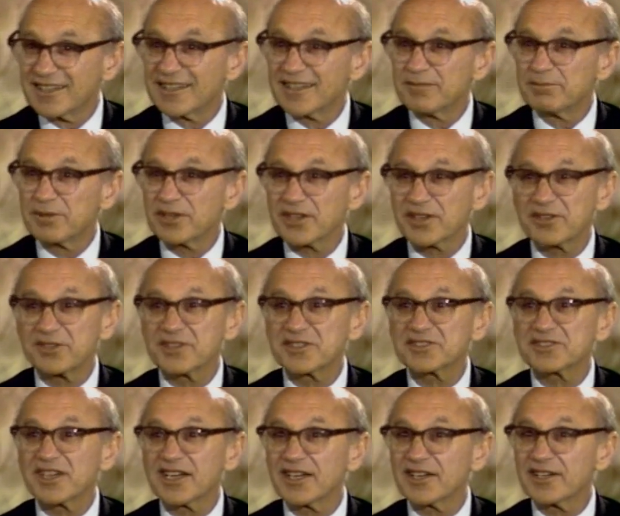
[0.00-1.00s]
But of course,
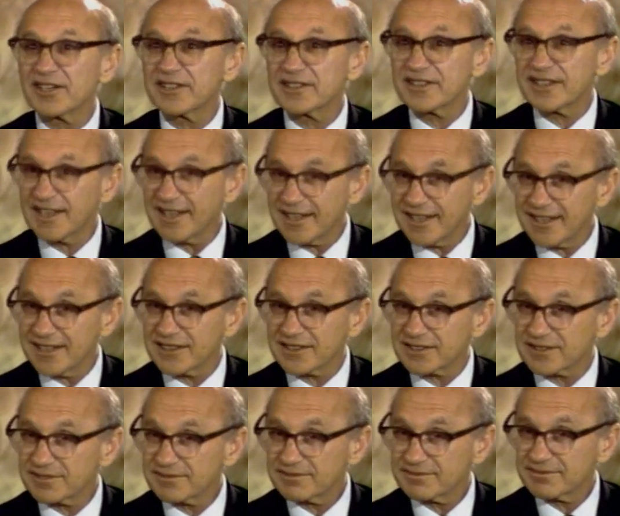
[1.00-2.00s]
they aren't getting it.
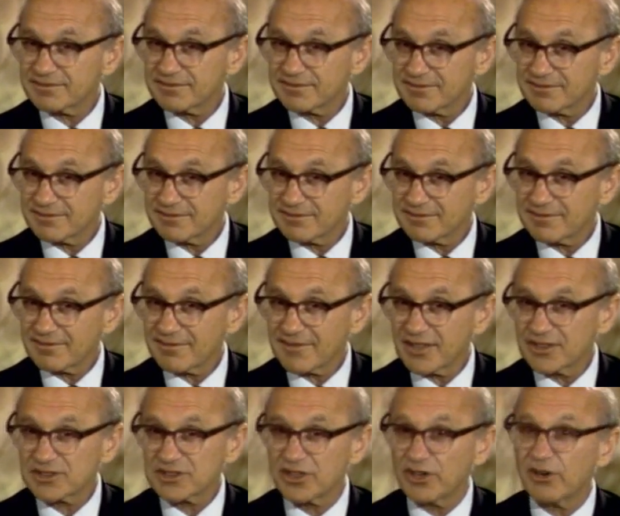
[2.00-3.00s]

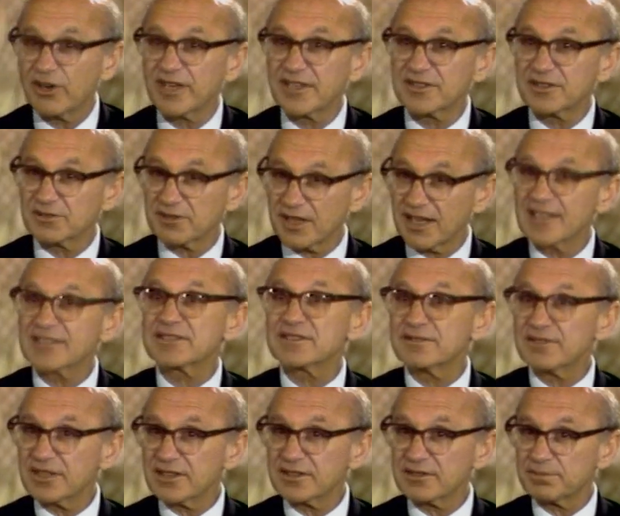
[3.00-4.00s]
It's going to lots of
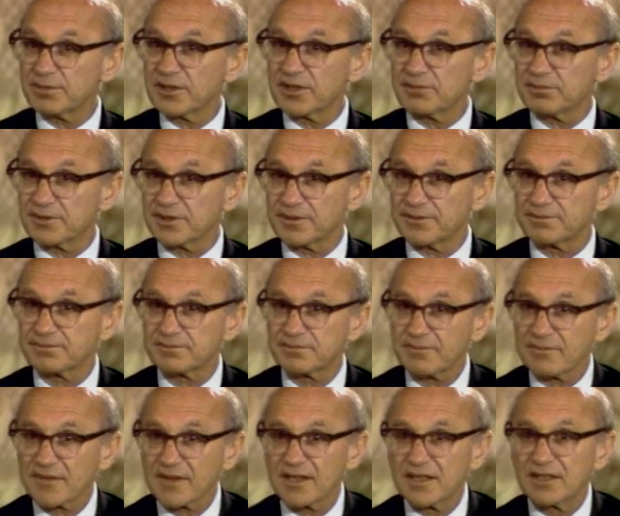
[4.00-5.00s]
other people.
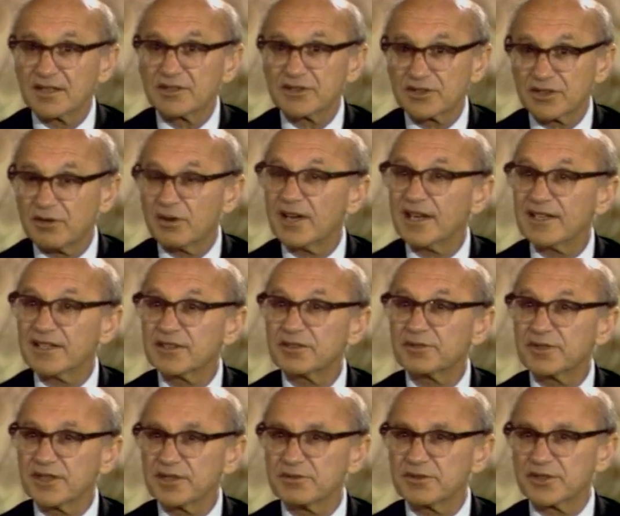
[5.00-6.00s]
So I
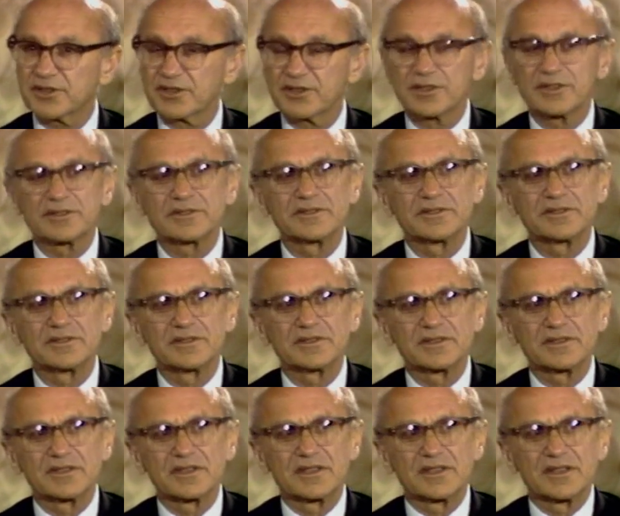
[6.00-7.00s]
agree with you
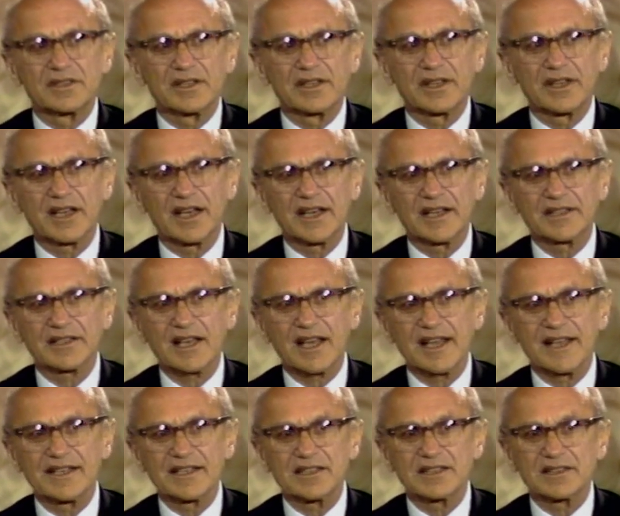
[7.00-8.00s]
that
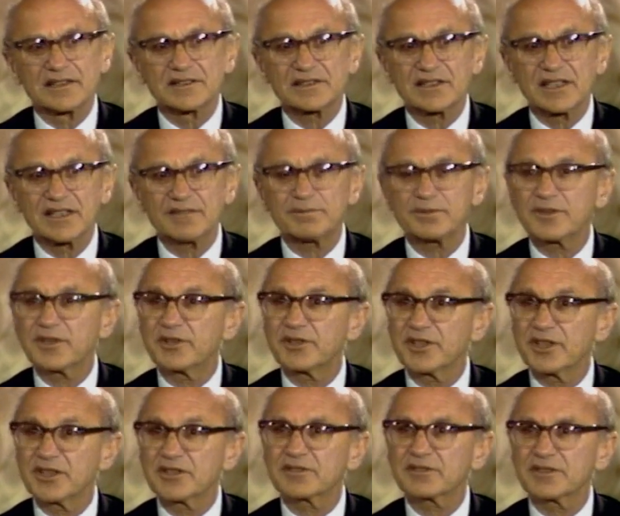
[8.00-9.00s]
a
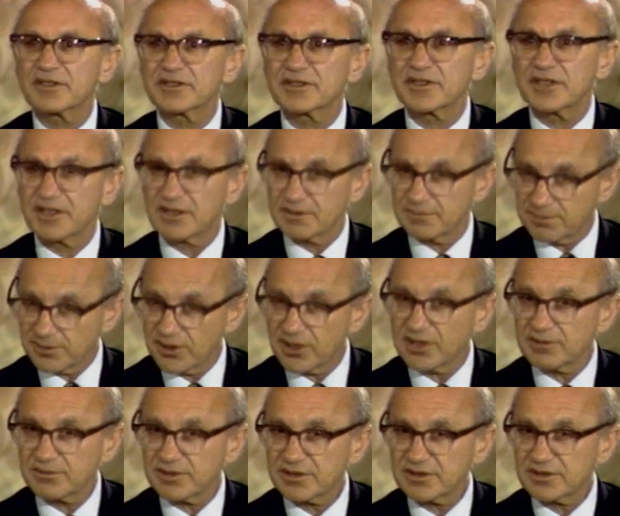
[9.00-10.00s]
temporary increase in
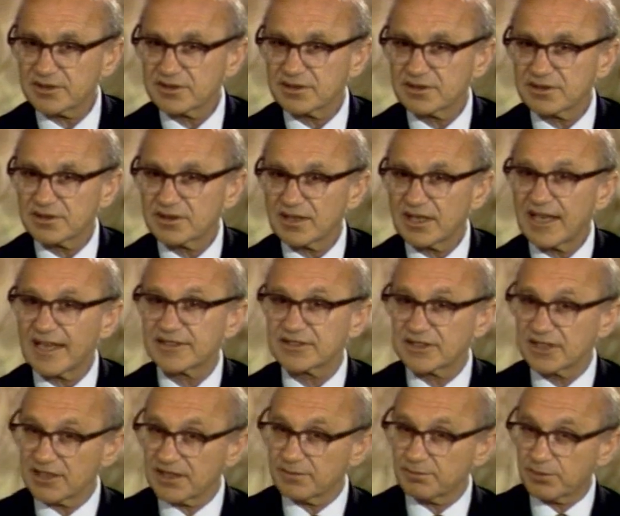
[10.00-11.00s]
unemployment, as
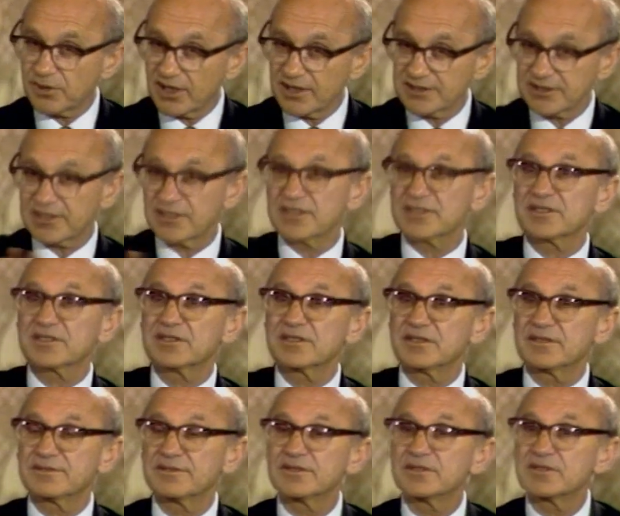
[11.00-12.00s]
in the process
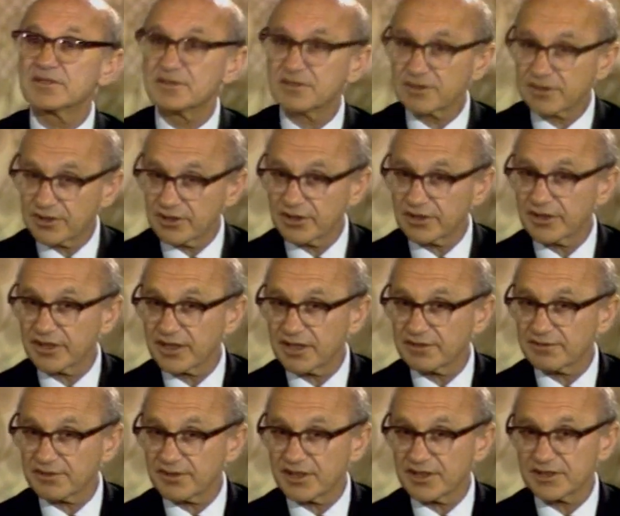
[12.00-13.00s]
of curing
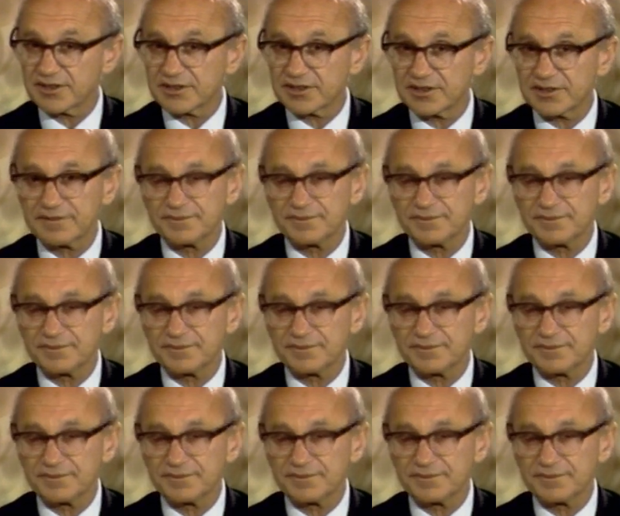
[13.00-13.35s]
inflation,